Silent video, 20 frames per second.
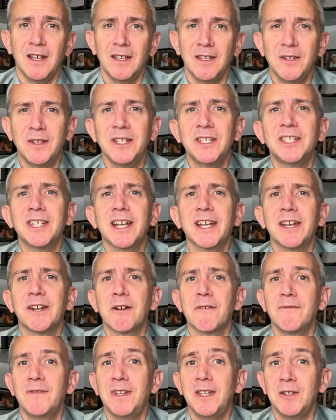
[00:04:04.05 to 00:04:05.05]
You can check out
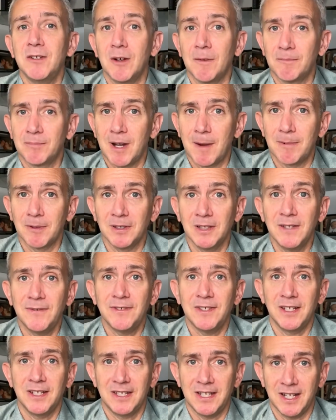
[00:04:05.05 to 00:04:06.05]
our video on proper
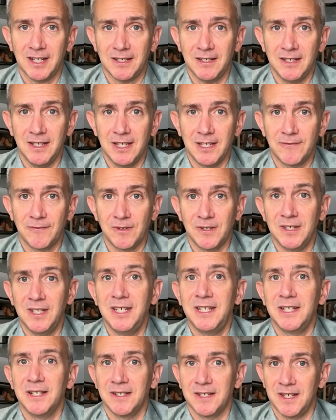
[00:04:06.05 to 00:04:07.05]
lifting techniques for
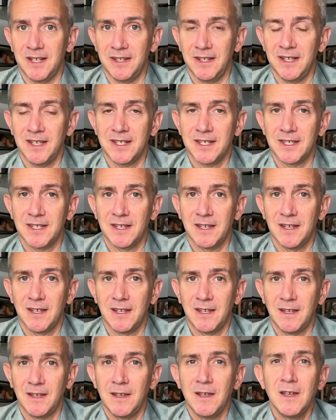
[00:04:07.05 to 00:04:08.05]
details on this.
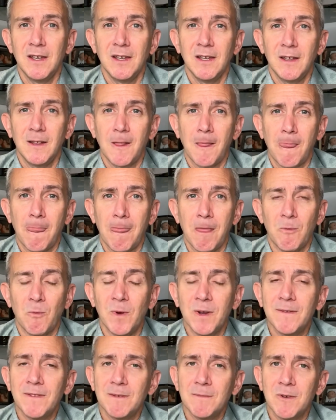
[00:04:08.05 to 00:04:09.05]

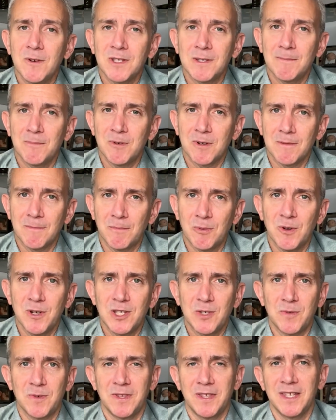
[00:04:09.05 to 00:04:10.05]
One of the most important
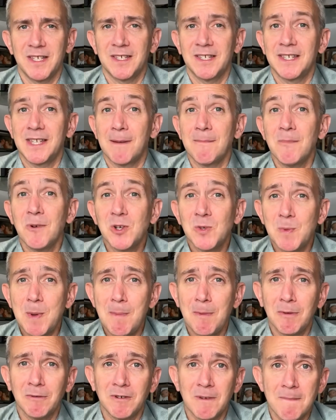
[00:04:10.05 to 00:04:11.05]
points with this is that most
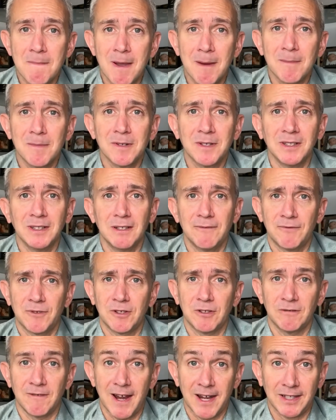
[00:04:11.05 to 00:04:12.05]
people remember to lift
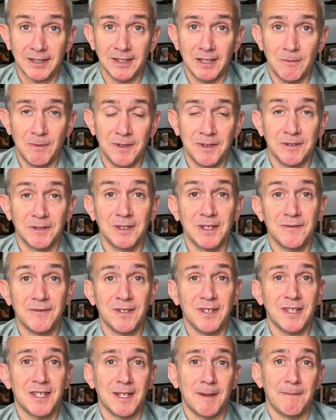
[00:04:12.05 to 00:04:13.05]
correctly when they're
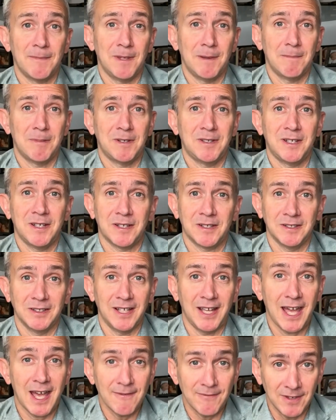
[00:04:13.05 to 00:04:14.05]
lifting something
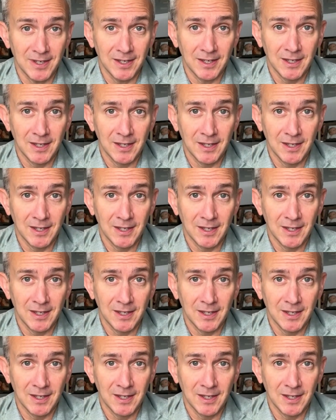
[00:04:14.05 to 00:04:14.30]
particularly heavy.